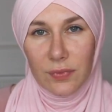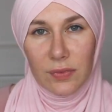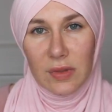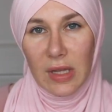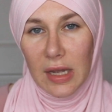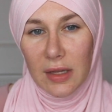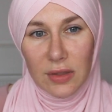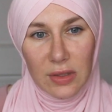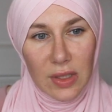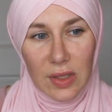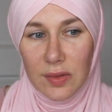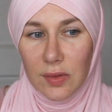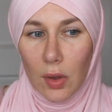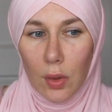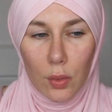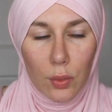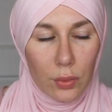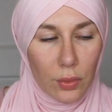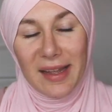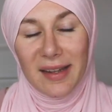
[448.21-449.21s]
10 years
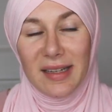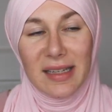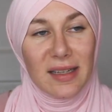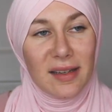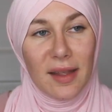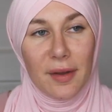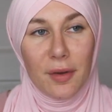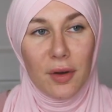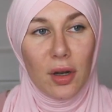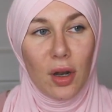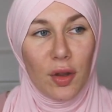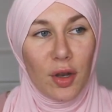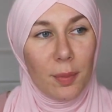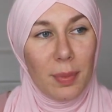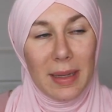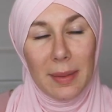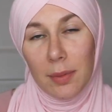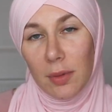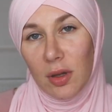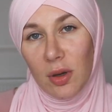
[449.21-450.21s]
old. And there are a lot of
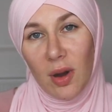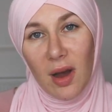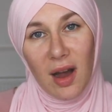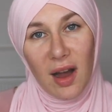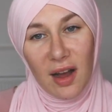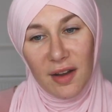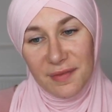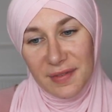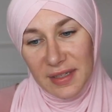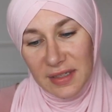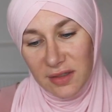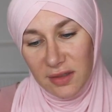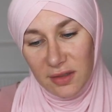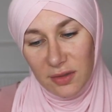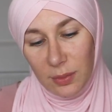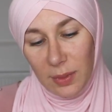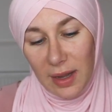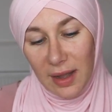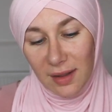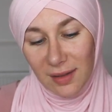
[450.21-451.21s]
people who are hafiz
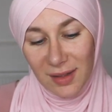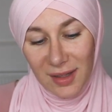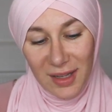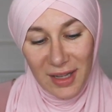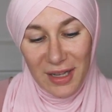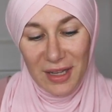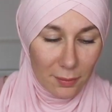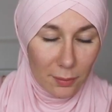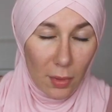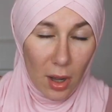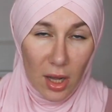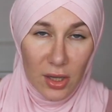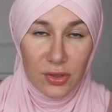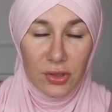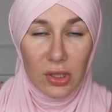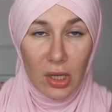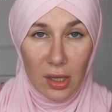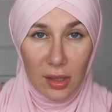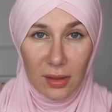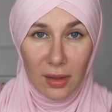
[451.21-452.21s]
as well.
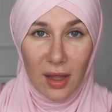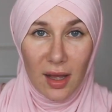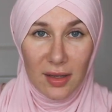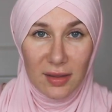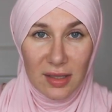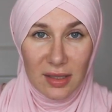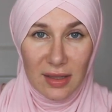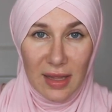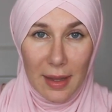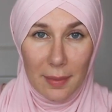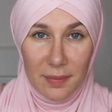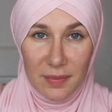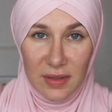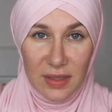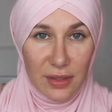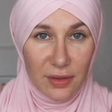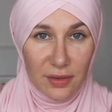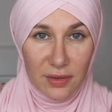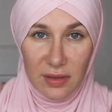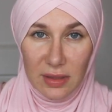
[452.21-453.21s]
Mashallah to them,
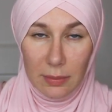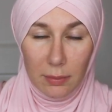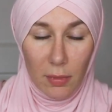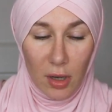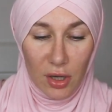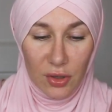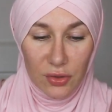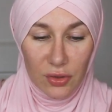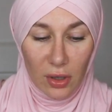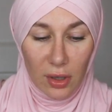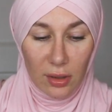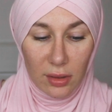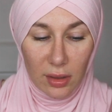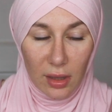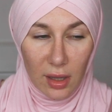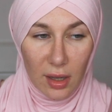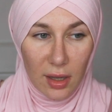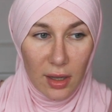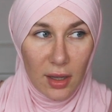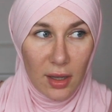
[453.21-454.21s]
seriously,
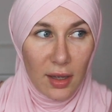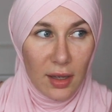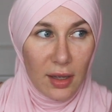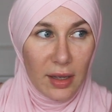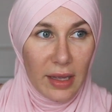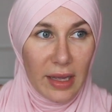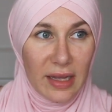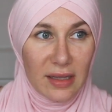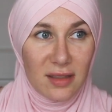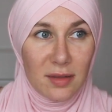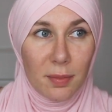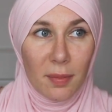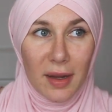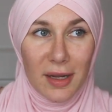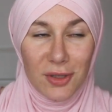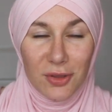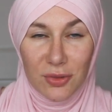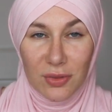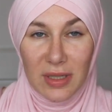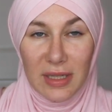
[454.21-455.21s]
mashallah. It's
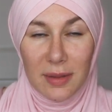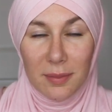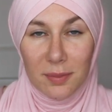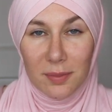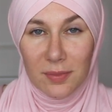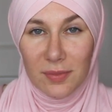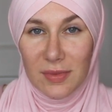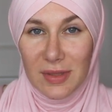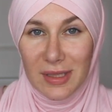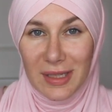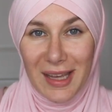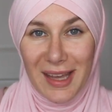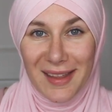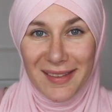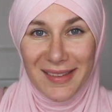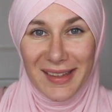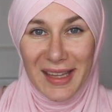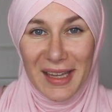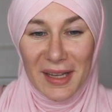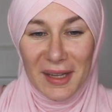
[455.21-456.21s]
my dream to
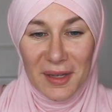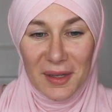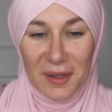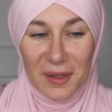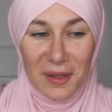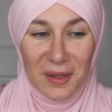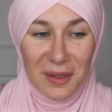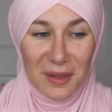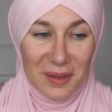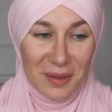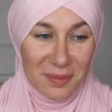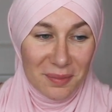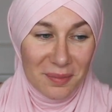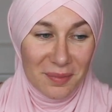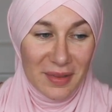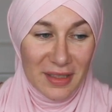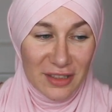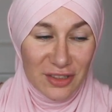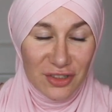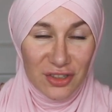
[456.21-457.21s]
get there.
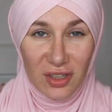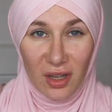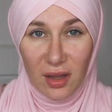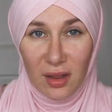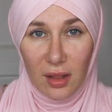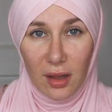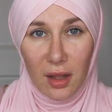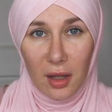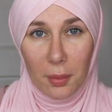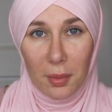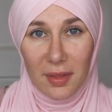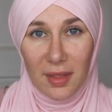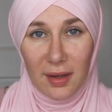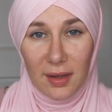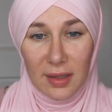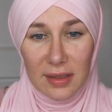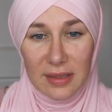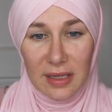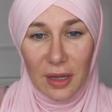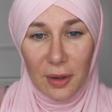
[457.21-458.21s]
Inshallah, with
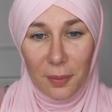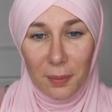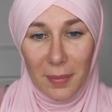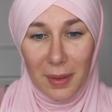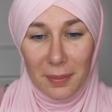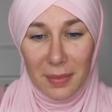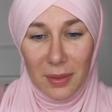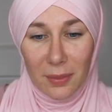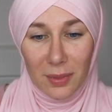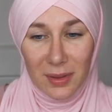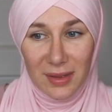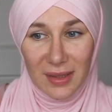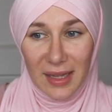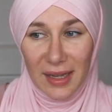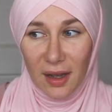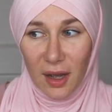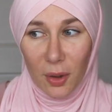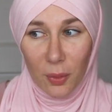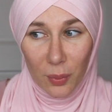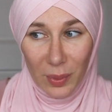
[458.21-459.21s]
Allah's help, maybe one
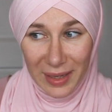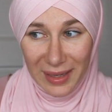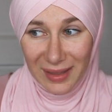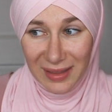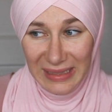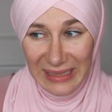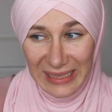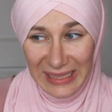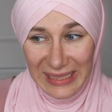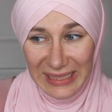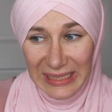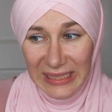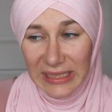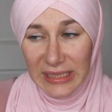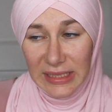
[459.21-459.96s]
day I will.